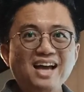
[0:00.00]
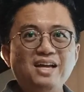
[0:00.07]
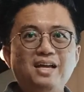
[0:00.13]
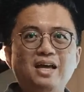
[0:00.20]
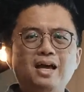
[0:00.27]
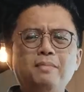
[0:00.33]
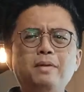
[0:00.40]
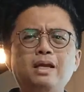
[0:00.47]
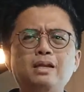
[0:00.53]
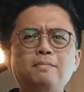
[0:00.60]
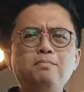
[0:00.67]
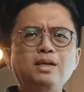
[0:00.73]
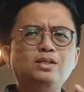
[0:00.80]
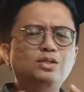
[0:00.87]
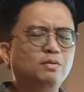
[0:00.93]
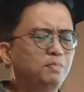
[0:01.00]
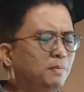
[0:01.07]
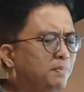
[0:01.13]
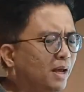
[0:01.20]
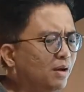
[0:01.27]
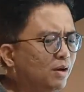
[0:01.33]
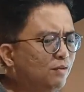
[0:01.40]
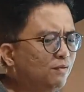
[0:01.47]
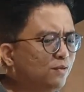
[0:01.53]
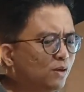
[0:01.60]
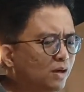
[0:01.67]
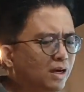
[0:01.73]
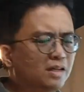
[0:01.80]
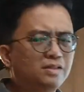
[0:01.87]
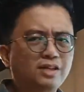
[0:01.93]
Hi, I'm in the midst of preparing
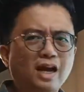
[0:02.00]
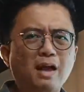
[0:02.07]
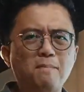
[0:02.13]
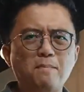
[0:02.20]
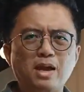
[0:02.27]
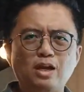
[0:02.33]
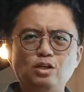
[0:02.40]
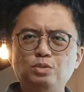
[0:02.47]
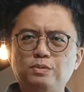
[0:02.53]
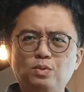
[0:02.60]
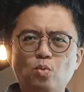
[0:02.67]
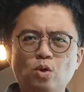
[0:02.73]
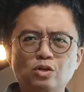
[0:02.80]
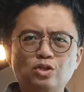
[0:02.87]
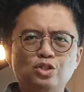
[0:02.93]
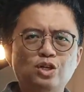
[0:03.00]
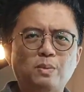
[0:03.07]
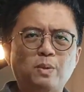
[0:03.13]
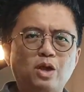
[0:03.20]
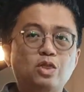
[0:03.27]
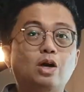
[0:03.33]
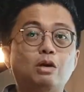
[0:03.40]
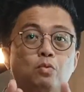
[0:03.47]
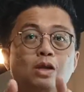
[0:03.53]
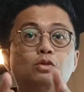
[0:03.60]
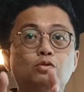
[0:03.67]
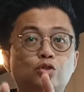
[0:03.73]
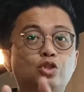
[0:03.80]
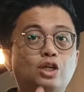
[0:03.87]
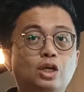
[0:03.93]
for a time management workshop. I thought I wanted to